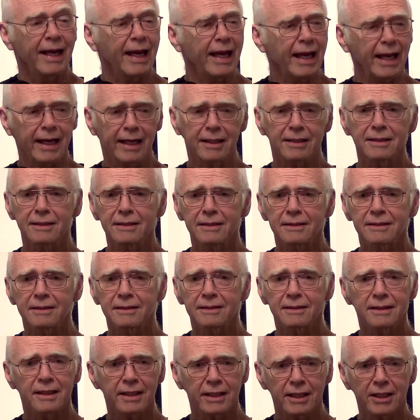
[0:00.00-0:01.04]
And
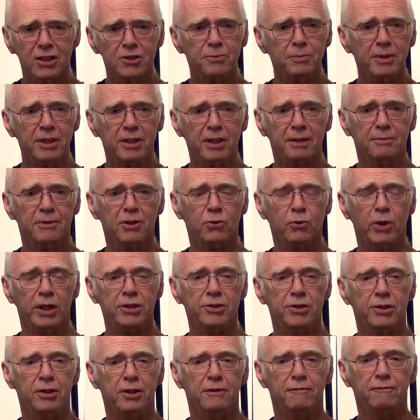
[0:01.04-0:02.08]
it has become a
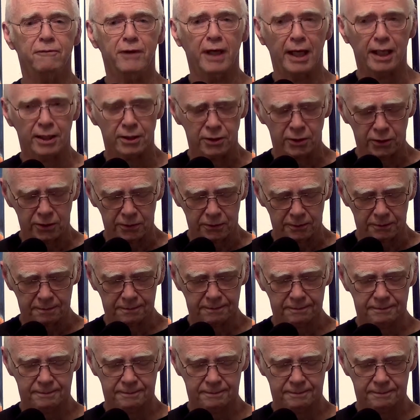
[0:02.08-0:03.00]
question of value.